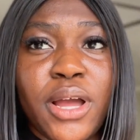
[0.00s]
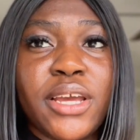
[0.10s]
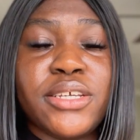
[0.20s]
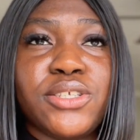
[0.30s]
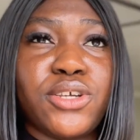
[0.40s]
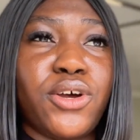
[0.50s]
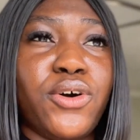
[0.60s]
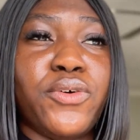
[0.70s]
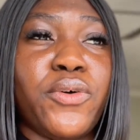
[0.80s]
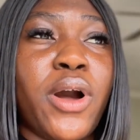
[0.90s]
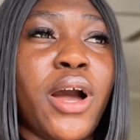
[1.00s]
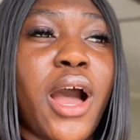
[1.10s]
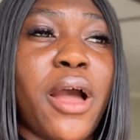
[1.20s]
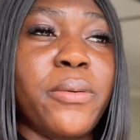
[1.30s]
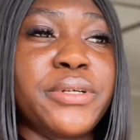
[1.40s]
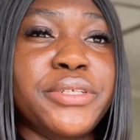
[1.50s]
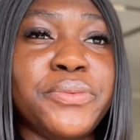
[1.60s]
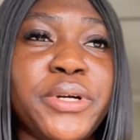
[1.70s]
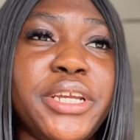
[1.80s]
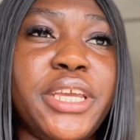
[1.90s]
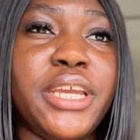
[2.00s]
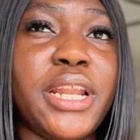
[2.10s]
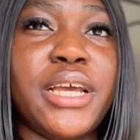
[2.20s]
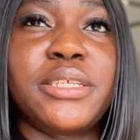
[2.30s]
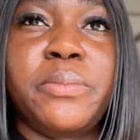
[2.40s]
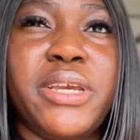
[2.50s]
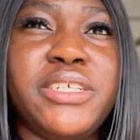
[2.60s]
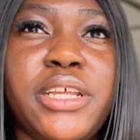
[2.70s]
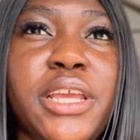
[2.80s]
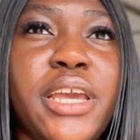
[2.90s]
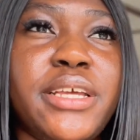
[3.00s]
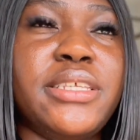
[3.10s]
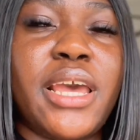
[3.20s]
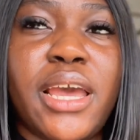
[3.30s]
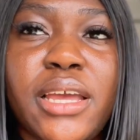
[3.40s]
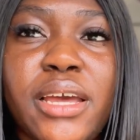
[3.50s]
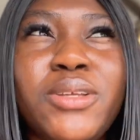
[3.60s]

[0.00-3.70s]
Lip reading: So I was working as a patient care tech